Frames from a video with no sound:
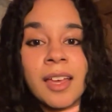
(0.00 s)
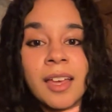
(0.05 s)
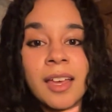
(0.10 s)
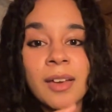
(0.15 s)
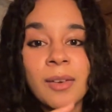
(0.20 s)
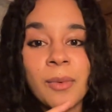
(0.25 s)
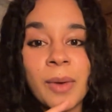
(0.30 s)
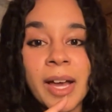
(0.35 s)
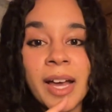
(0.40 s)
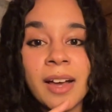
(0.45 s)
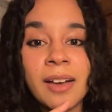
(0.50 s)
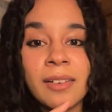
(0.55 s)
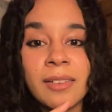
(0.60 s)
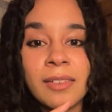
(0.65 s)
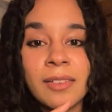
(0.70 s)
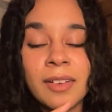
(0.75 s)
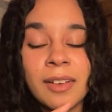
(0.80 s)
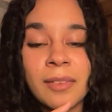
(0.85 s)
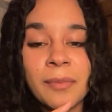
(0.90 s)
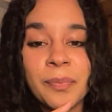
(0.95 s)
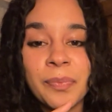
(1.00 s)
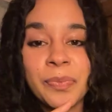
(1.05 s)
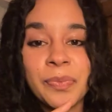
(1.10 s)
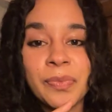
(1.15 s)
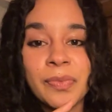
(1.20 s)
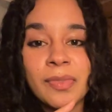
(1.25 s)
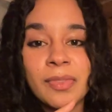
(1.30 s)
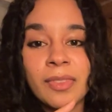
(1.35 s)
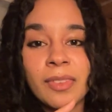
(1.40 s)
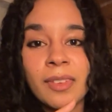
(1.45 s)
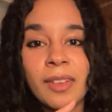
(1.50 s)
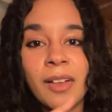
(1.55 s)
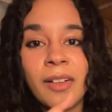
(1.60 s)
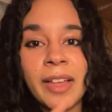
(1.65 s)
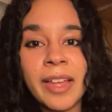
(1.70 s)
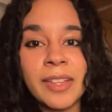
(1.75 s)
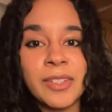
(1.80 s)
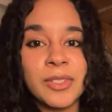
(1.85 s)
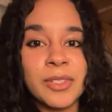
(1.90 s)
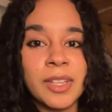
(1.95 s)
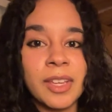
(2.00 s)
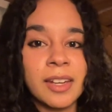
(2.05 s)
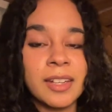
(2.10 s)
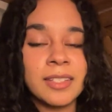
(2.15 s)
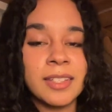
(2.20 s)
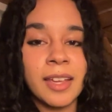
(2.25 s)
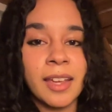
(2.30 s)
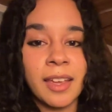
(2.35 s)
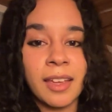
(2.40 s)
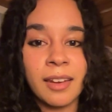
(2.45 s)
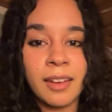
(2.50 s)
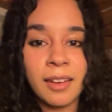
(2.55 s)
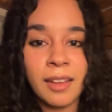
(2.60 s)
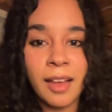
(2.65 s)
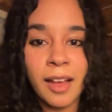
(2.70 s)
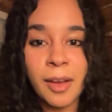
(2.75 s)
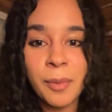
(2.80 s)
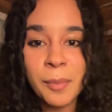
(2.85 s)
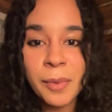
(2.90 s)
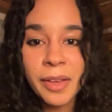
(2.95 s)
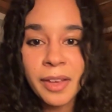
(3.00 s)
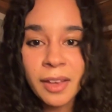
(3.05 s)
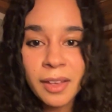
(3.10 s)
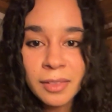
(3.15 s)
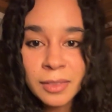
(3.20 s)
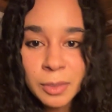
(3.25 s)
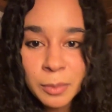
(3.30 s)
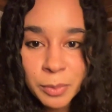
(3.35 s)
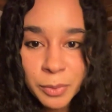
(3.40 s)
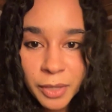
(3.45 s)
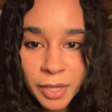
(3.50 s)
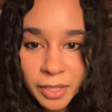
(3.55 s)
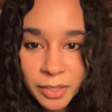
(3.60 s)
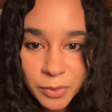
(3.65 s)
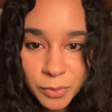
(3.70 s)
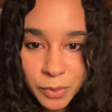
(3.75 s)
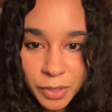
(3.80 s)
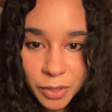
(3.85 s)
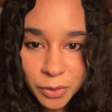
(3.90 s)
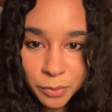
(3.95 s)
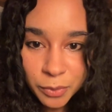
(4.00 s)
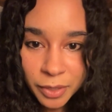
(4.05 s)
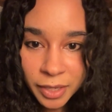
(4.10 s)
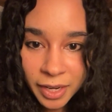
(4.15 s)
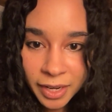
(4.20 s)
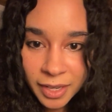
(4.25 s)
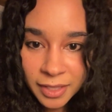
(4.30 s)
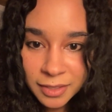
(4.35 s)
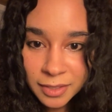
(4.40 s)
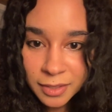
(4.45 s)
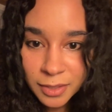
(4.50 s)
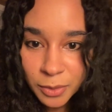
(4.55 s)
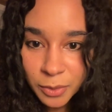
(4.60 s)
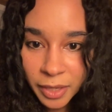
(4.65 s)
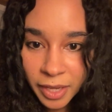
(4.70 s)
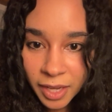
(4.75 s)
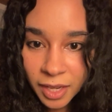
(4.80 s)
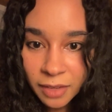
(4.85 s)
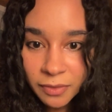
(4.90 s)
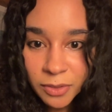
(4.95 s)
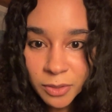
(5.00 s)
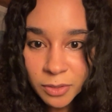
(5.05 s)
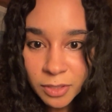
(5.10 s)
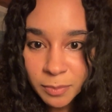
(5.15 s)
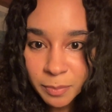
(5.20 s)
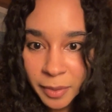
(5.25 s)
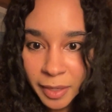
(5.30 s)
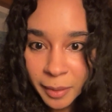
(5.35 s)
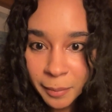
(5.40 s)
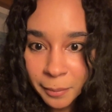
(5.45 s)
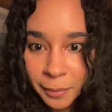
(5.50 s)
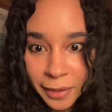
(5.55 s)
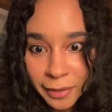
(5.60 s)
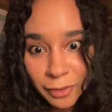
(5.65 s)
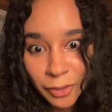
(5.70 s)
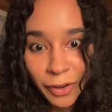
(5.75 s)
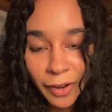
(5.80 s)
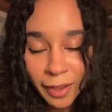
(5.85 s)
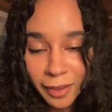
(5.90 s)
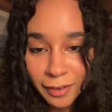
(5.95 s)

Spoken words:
Wow. I'll answer that in a second. LeBron23, I guess it's okay if you spam my chat.